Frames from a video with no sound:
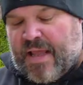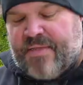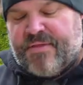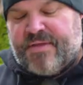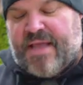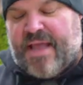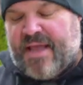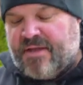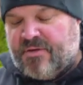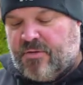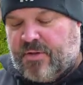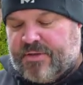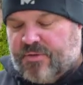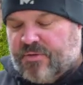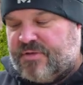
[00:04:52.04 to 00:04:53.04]
And the
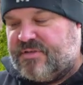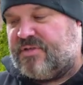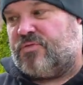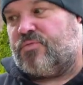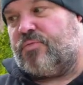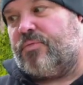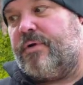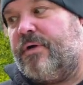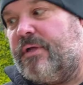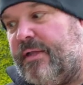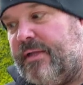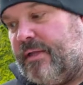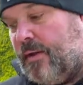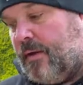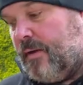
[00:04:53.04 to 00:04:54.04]
handle I notice is
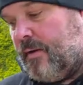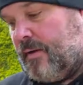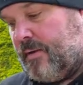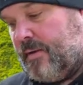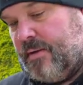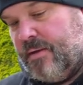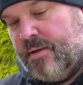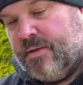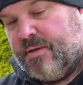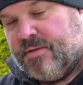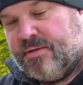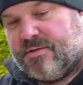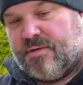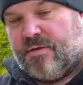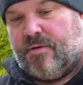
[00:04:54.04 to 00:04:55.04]
really long.
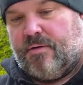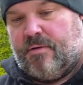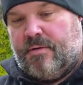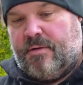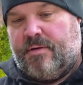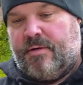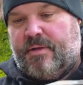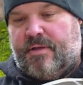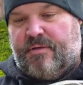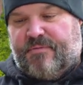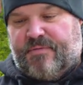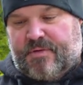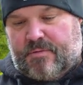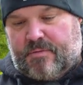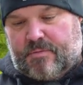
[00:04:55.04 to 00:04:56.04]
So
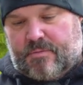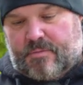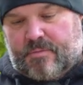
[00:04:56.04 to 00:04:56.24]
if you,